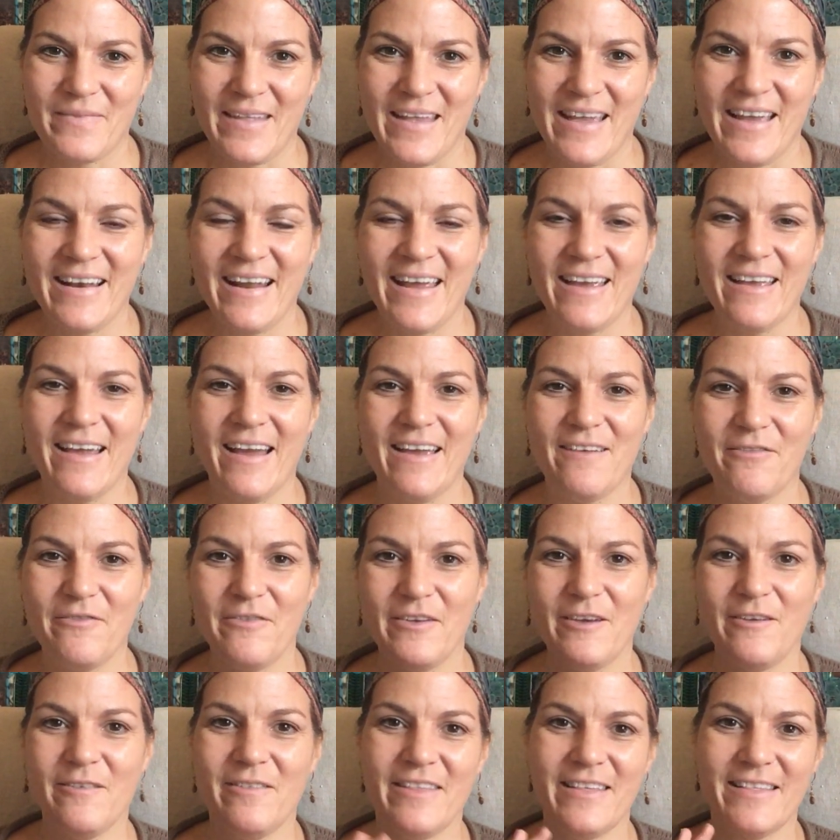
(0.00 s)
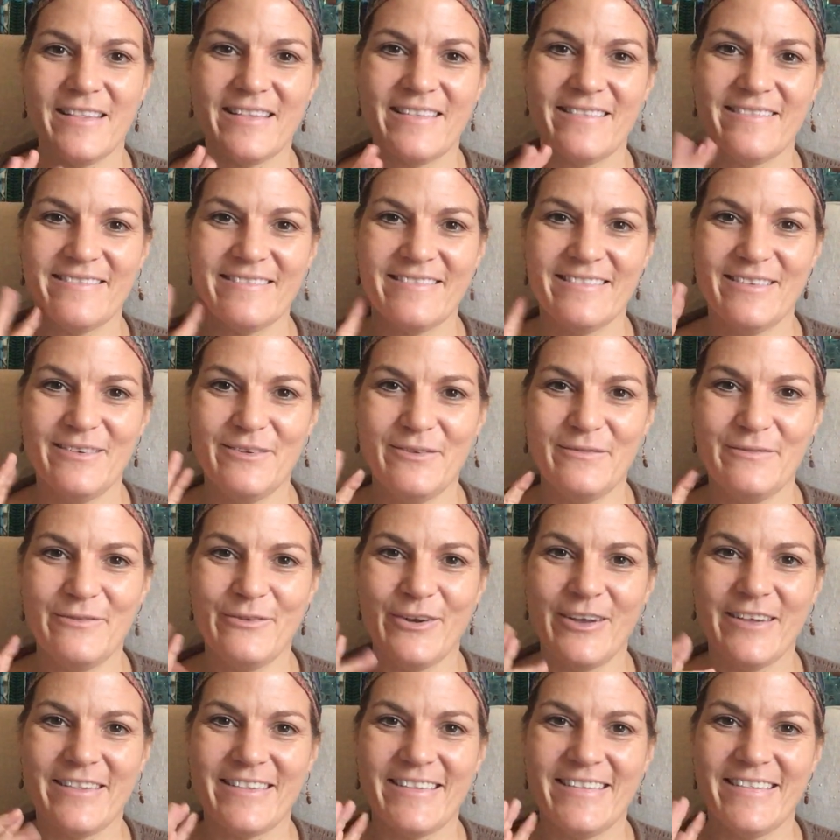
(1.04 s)
And I feel this little
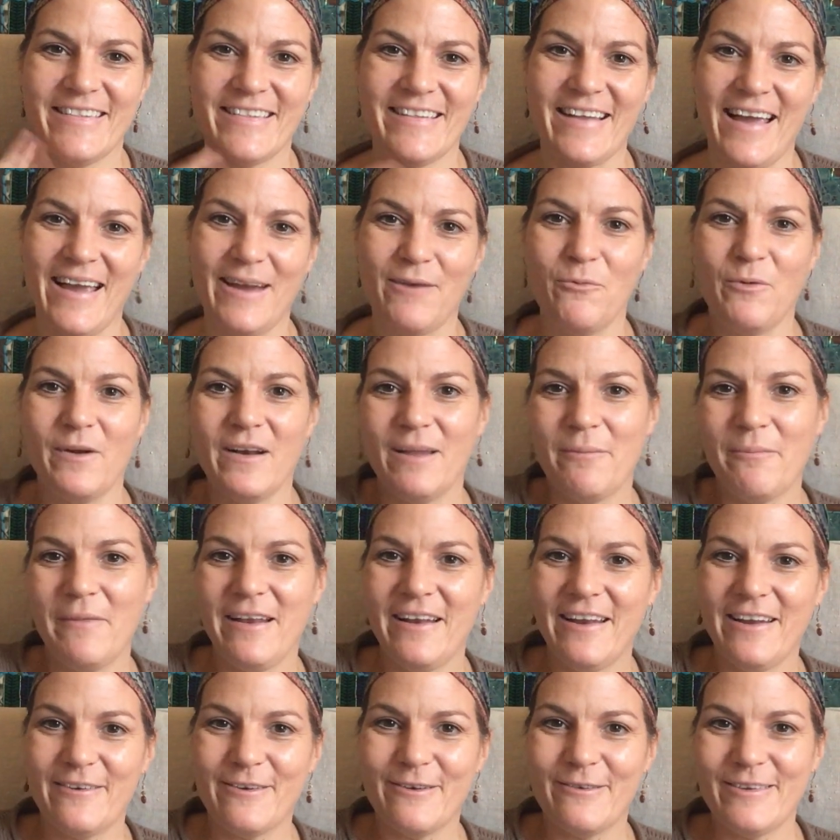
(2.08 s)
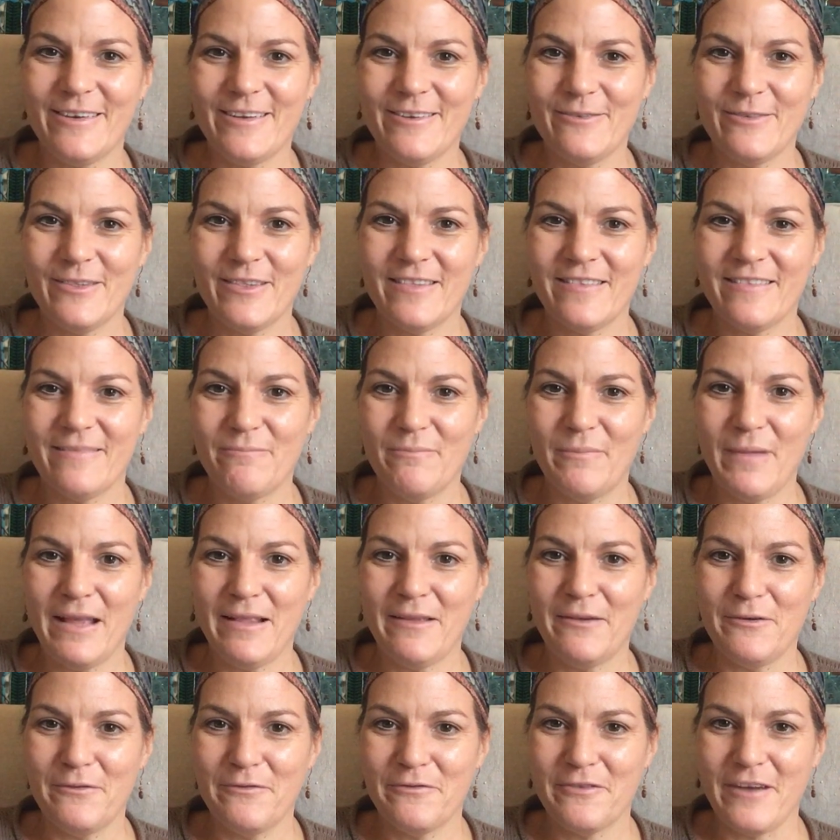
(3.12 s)
voice inside wanting me to introduce my
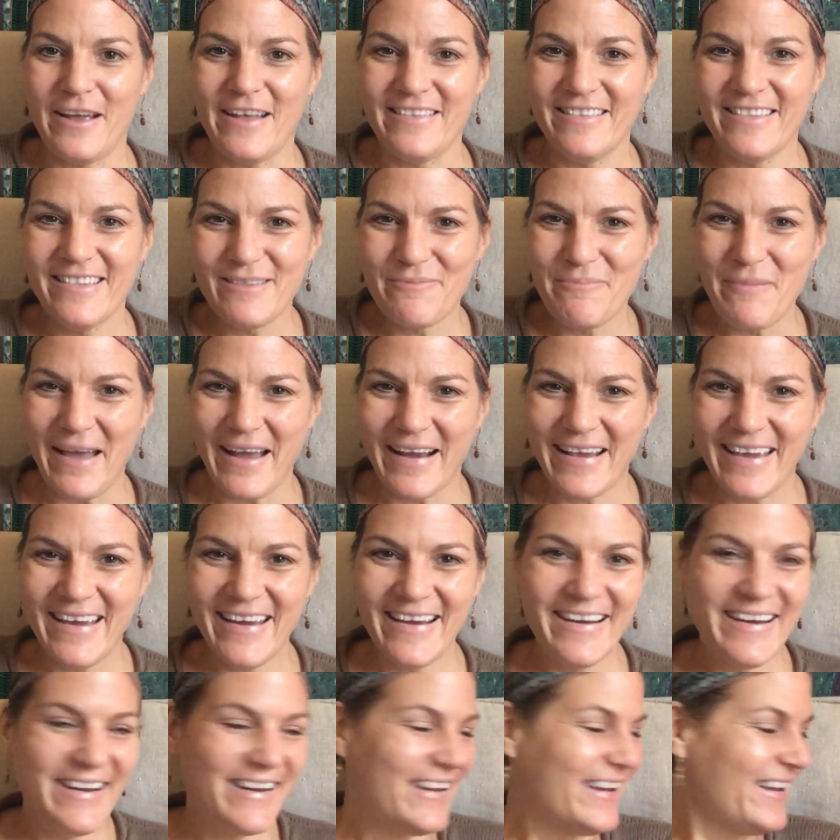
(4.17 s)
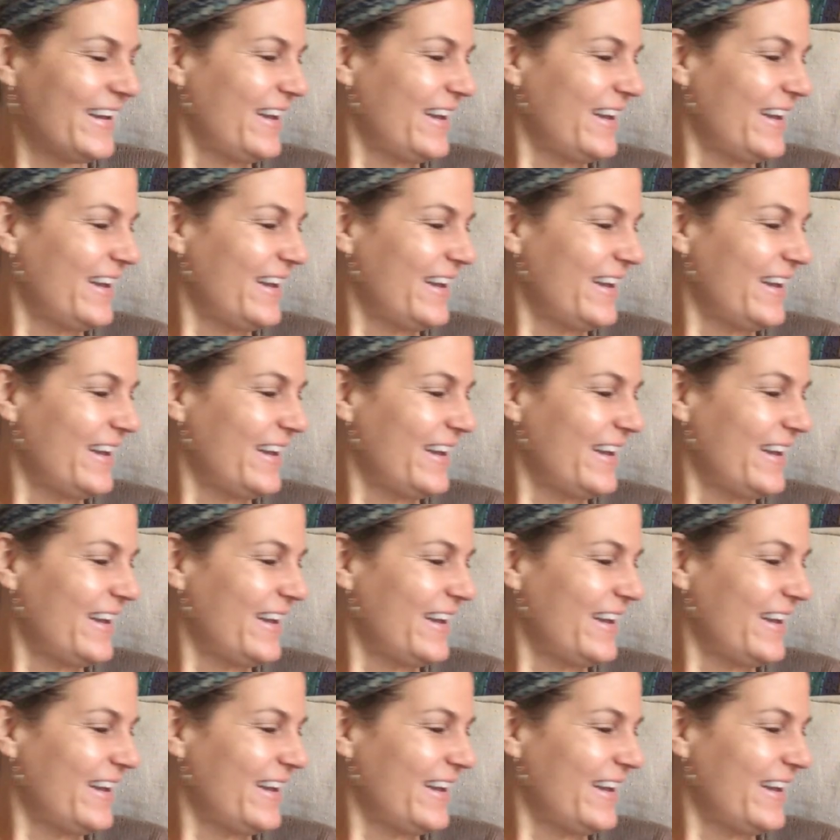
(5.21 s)
little friends back here.